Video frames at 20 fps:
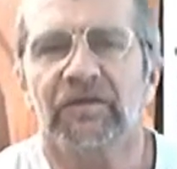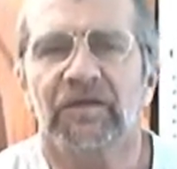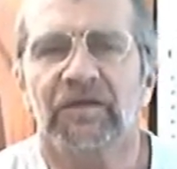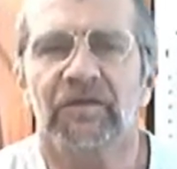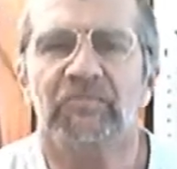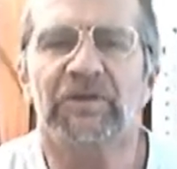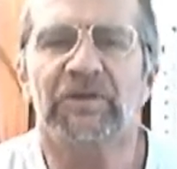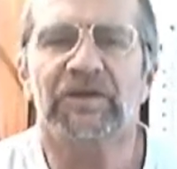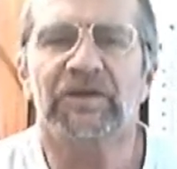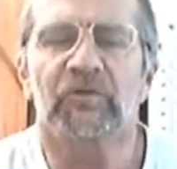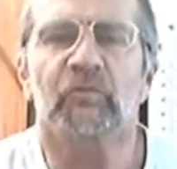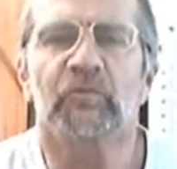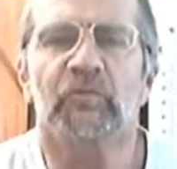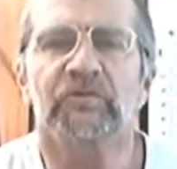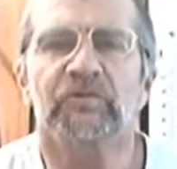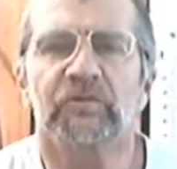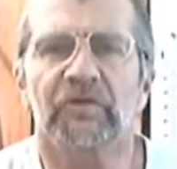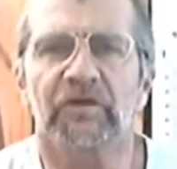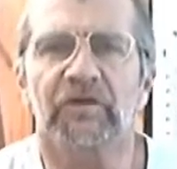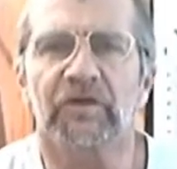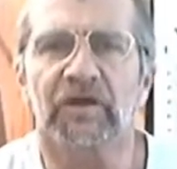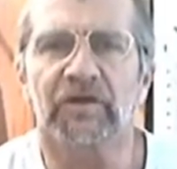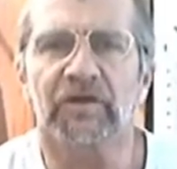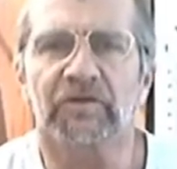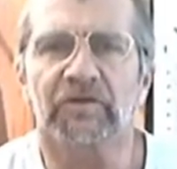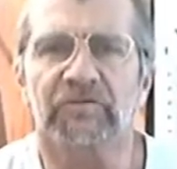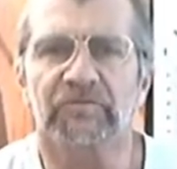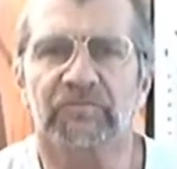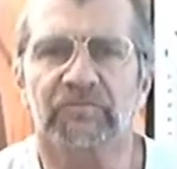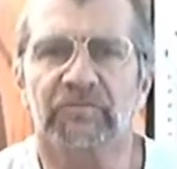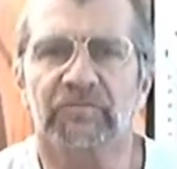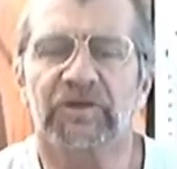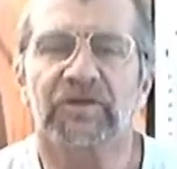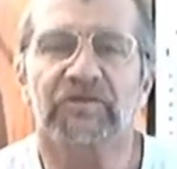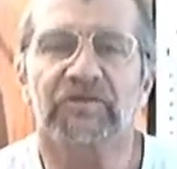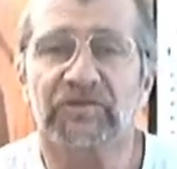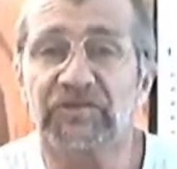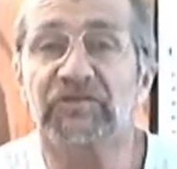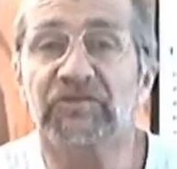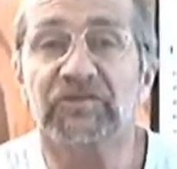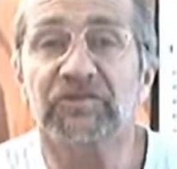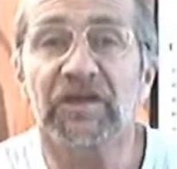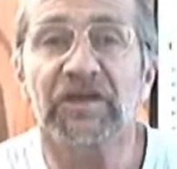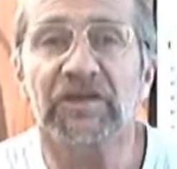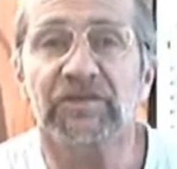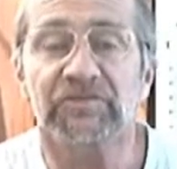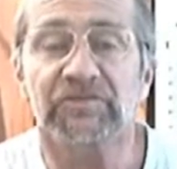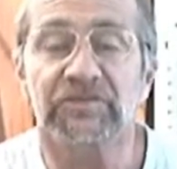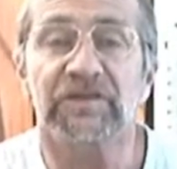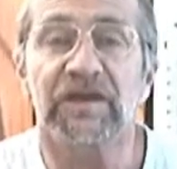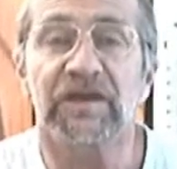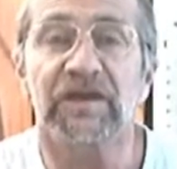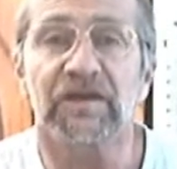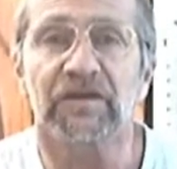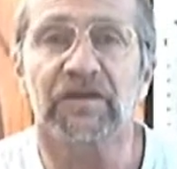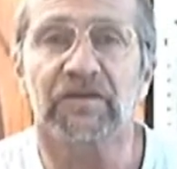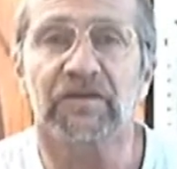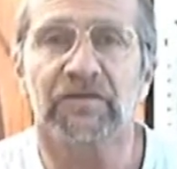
and make it real in our lives. Because he's saying it today